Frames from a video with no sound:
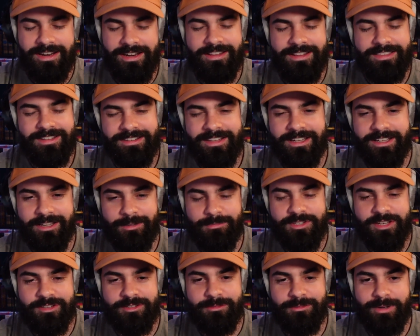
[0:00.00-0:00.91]
I think that comes
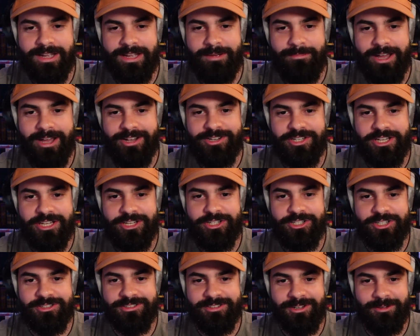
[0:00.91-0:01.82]
down to my
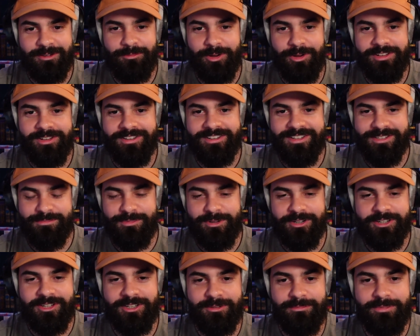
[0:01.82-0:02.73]
imagination of what this
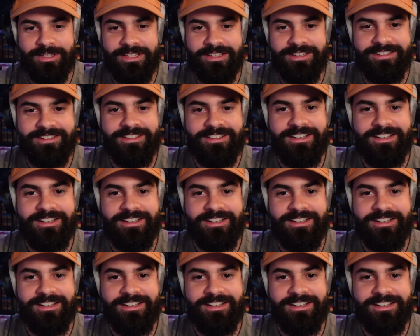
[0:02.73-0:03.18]
book could have been